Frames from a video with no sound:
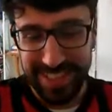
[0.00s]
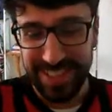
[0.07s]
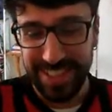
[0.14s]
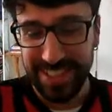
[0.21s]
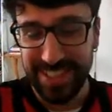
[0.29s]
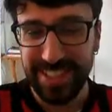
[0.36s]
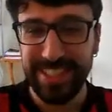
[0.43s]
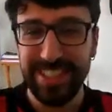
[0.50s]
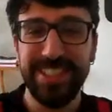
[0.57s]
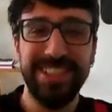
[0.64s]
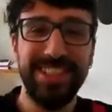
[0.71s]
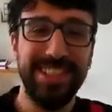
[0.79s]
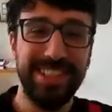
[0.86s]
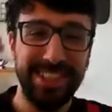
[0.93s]
yes,
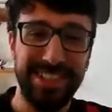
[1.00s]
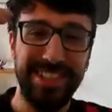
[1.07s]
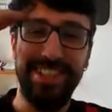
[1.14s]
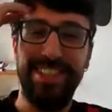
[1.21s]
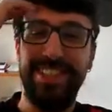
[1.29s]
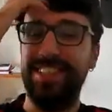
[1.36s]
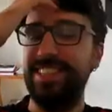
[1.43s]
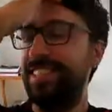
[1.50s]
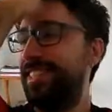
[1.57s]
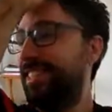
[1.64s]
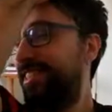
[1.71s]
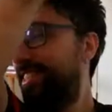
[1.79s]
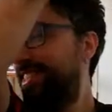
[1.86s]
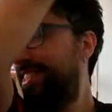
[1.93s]
but Ari will be
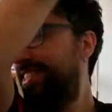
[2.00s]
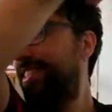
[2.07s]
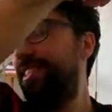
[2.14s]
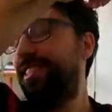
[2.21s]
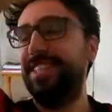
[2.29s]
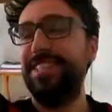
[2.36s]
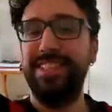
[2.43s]
joining us.